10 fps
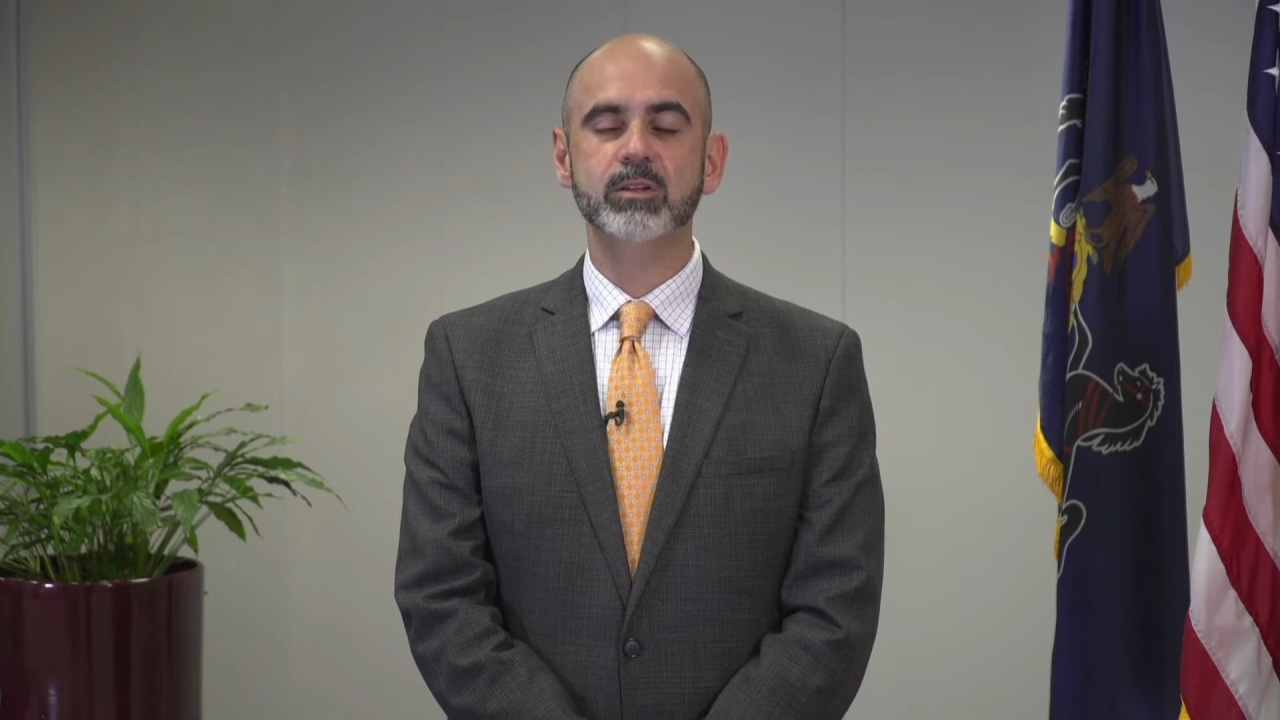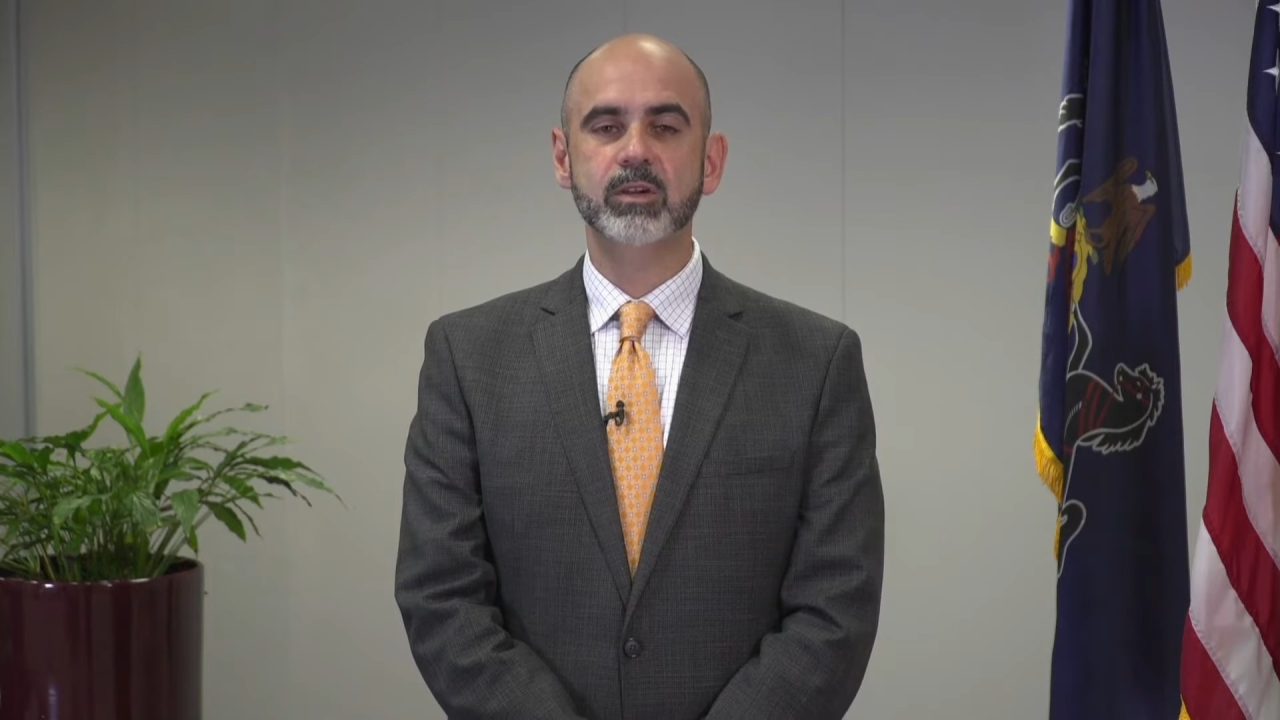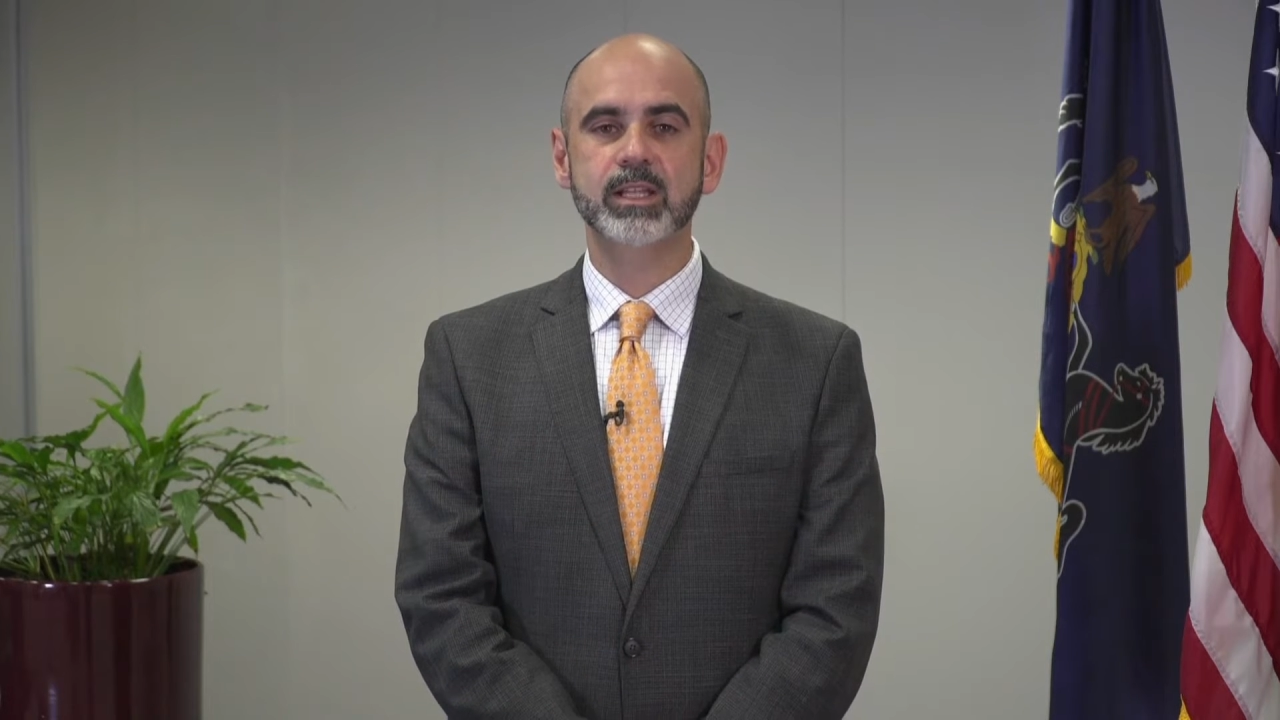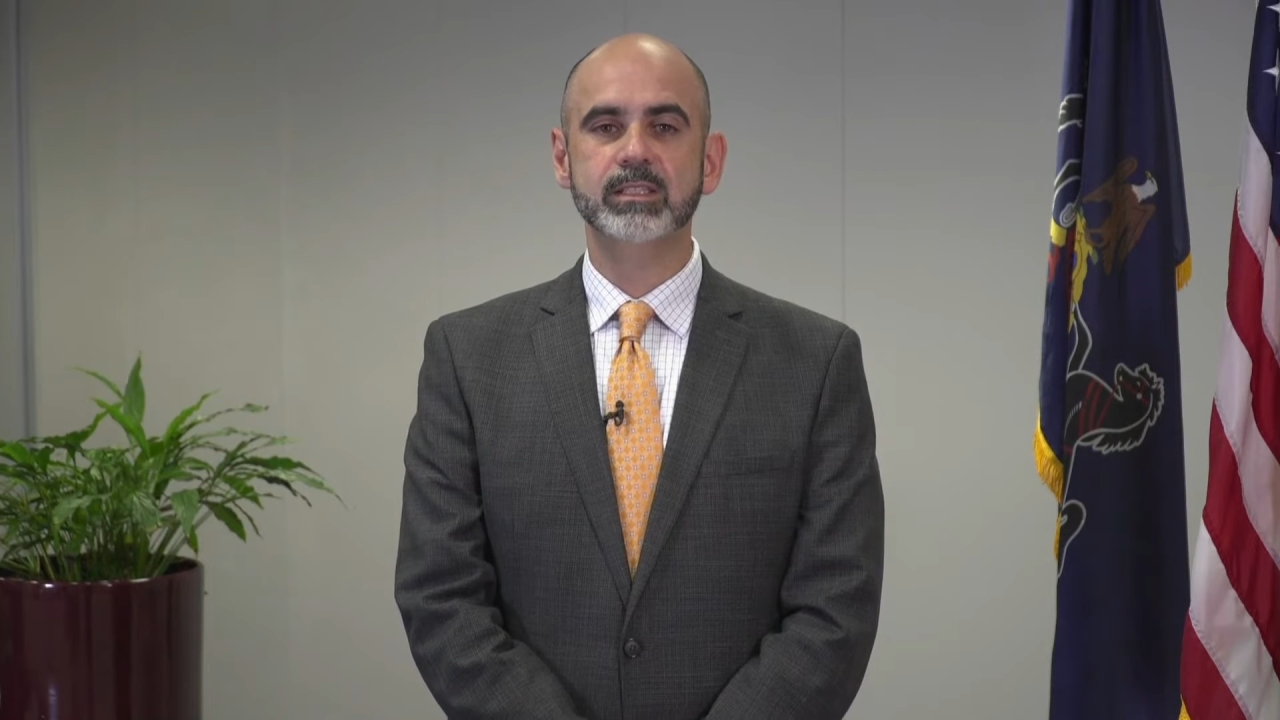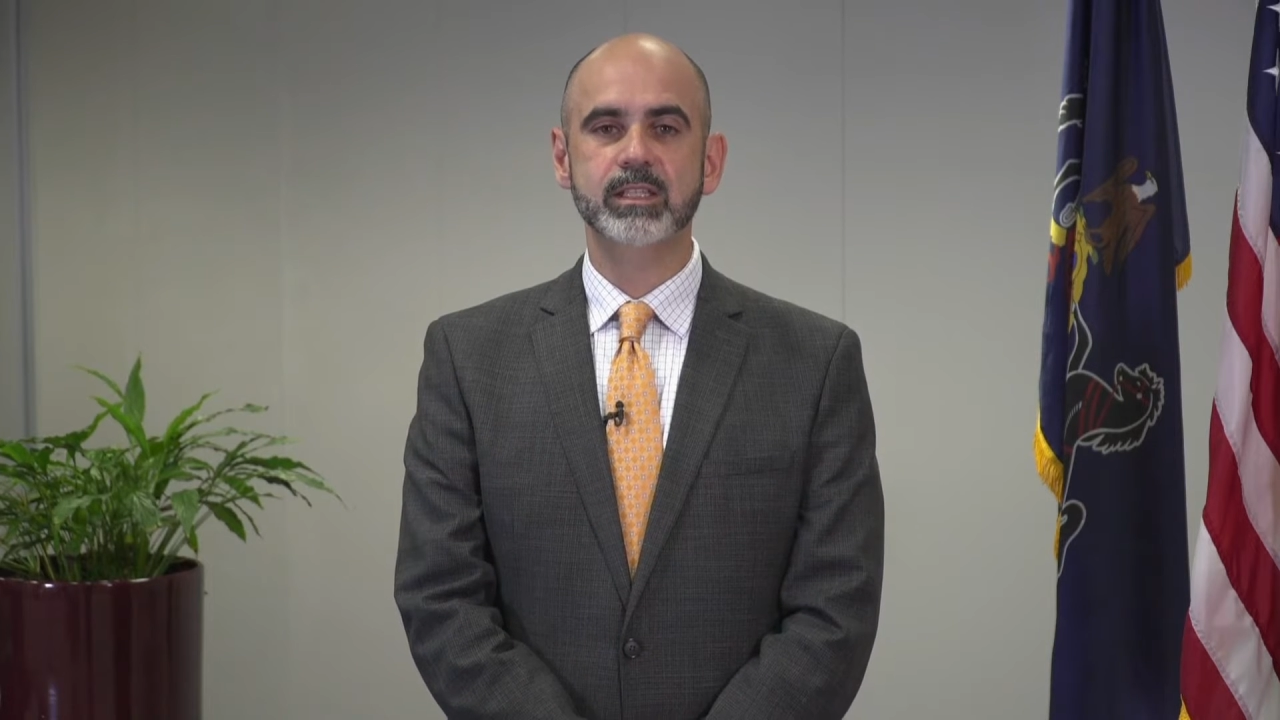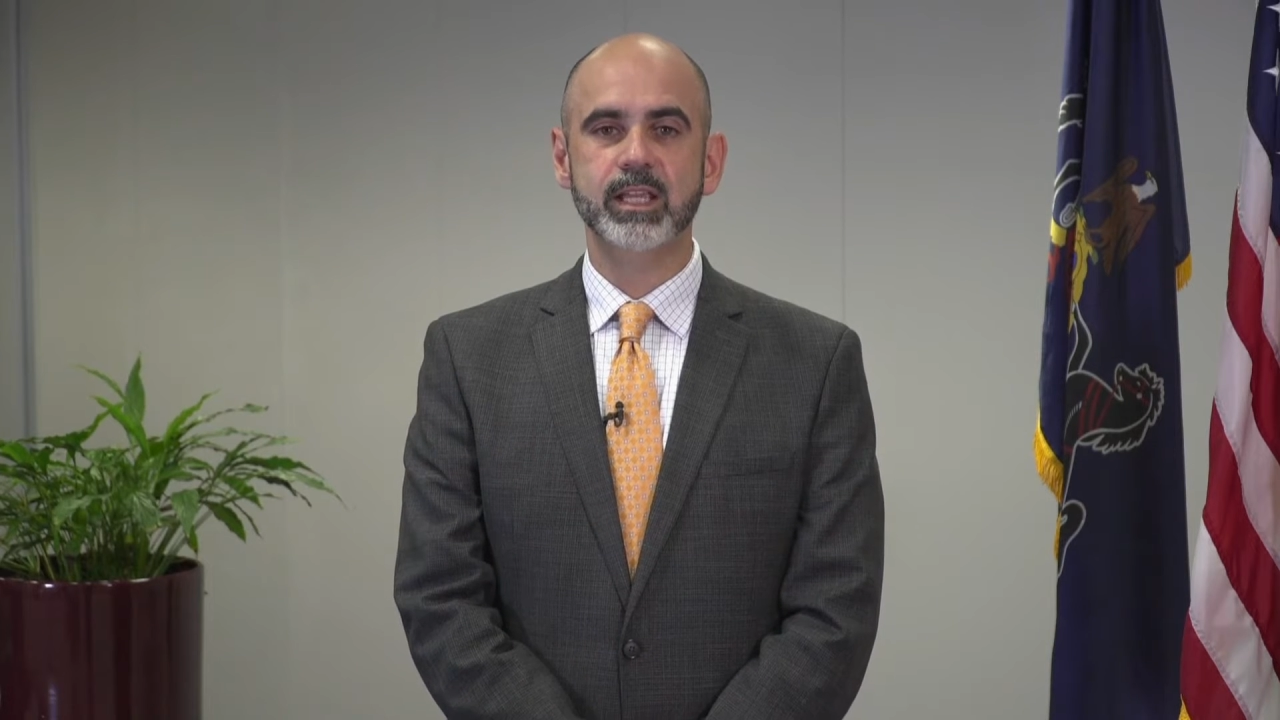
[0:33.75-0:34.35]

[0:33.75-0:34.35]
across the